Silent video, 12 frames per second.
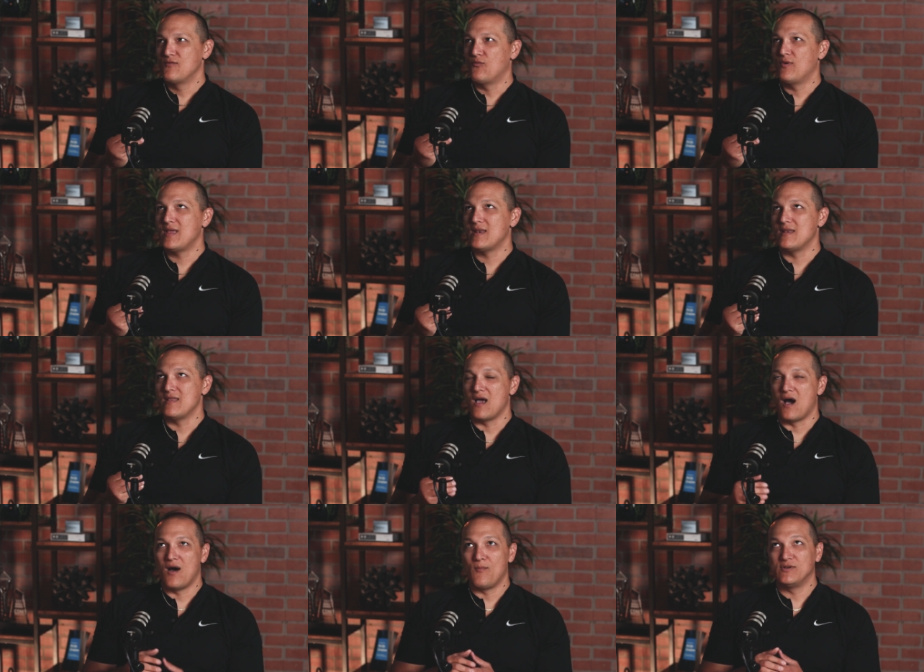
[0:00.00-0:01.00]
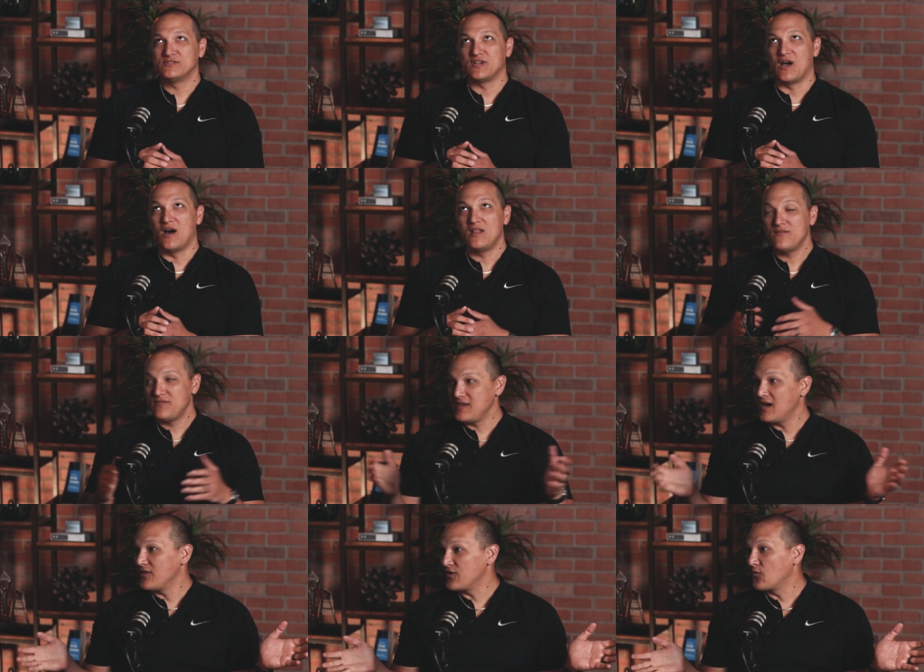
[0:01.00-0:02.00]
when almost all of
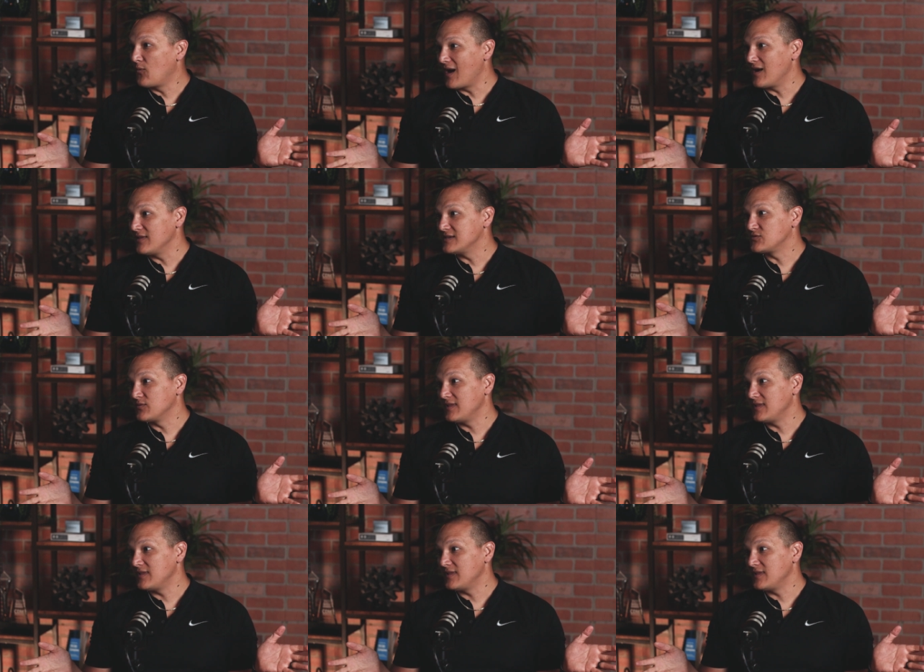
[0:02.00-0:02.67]
the other wireless